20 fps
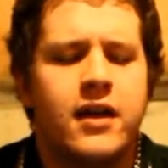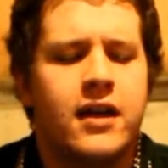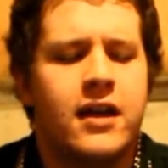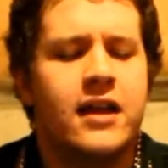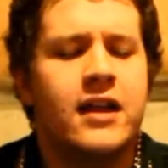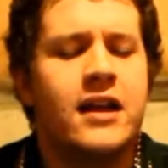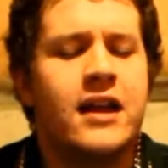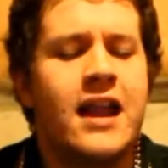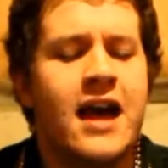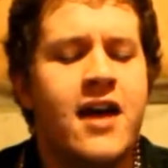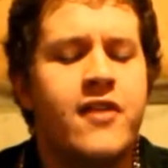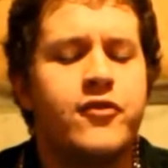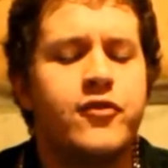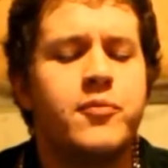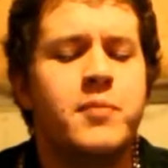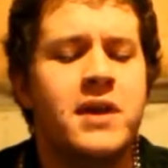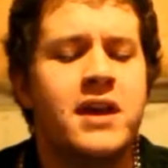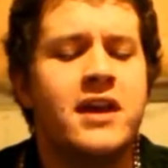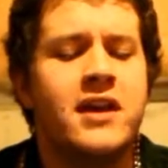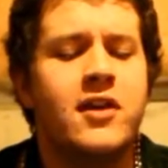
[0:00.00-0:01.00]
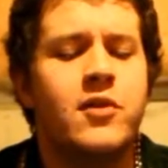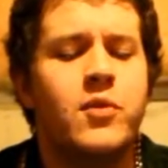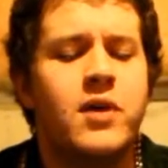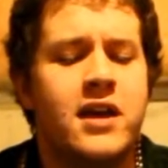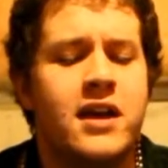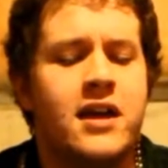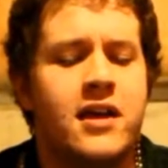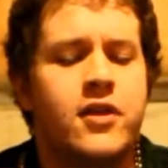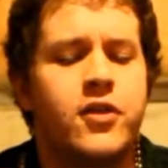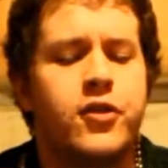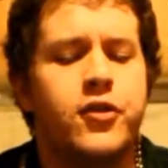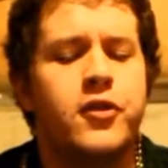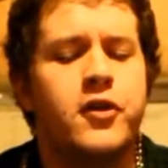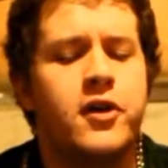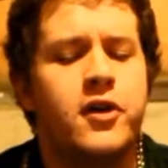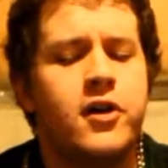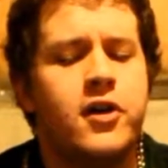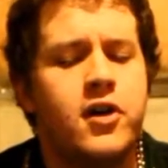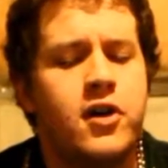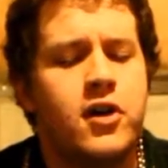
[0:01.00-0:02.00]
and left me with
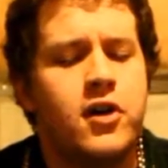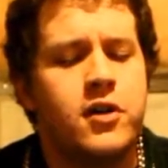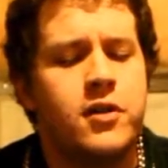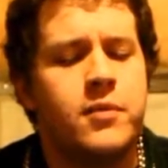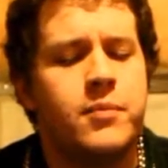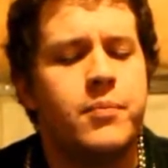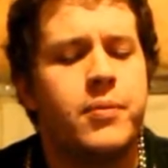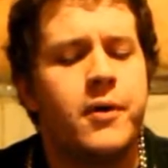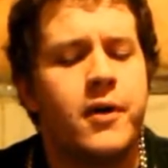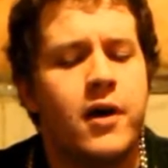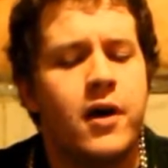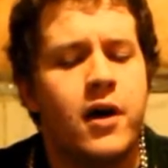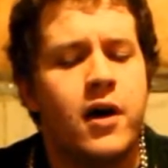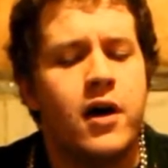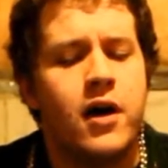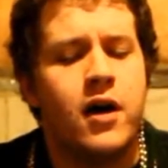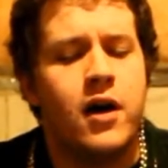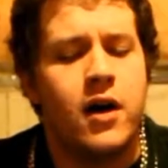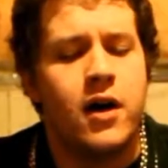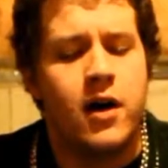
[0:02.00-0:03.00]
the hurting part.